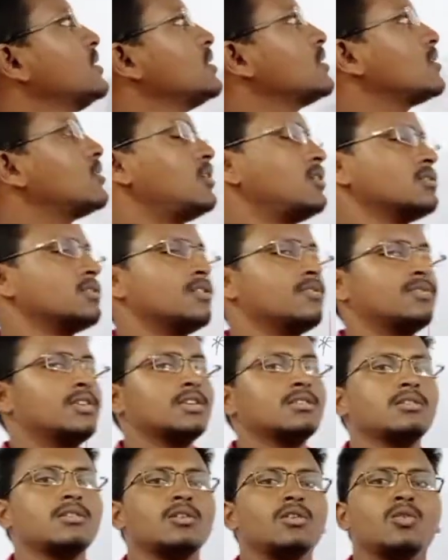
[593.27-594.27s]
cause of
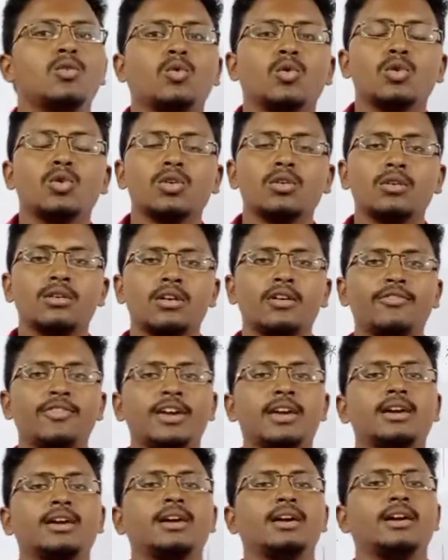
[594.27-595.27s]
this orographic
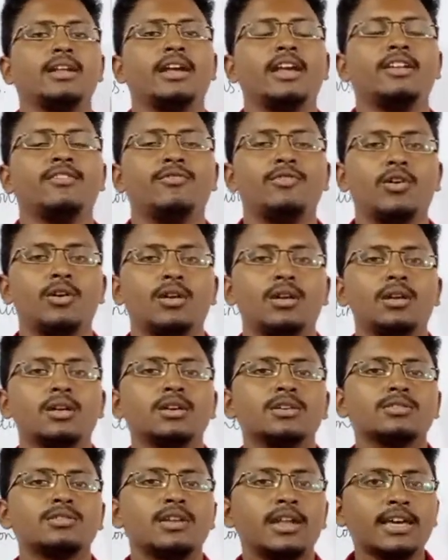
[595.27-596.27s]
rainfall.
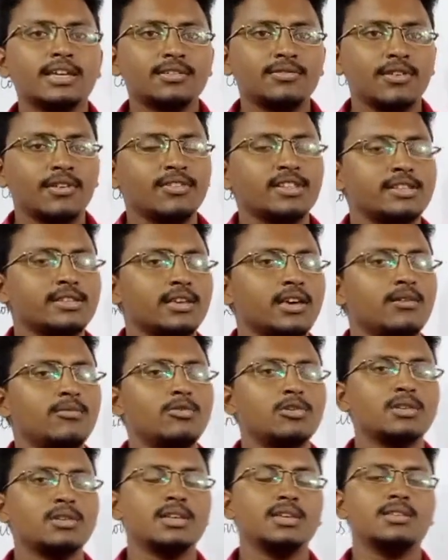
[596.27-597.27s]
So next we will see
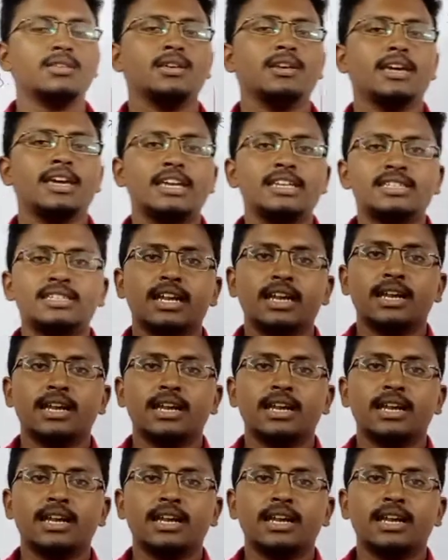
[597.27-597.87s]
about this Eastern